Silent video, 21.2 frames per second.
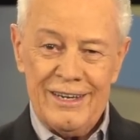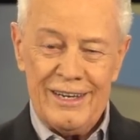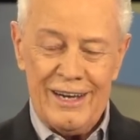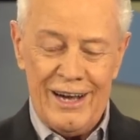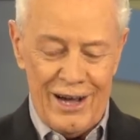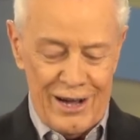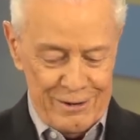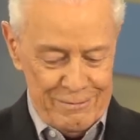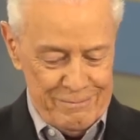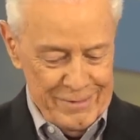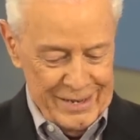
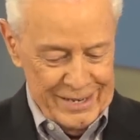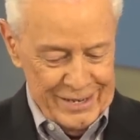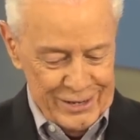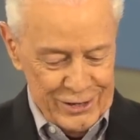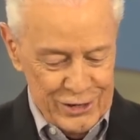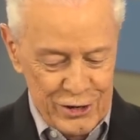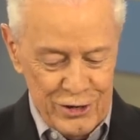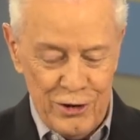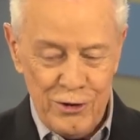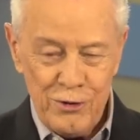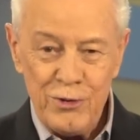Uh,
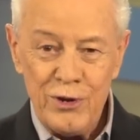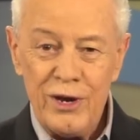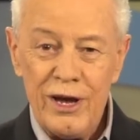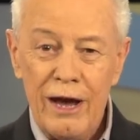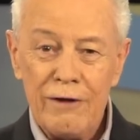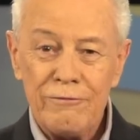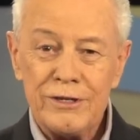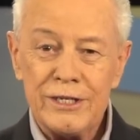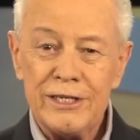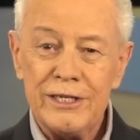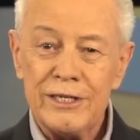you know, you
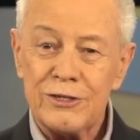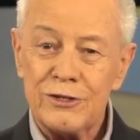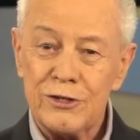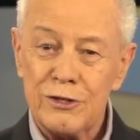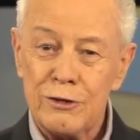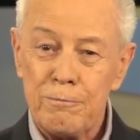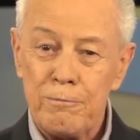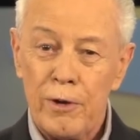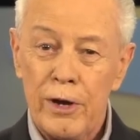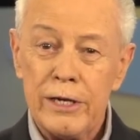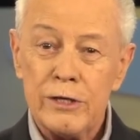have to get to
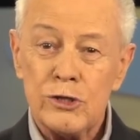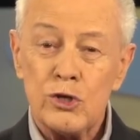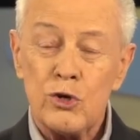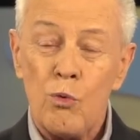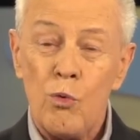the place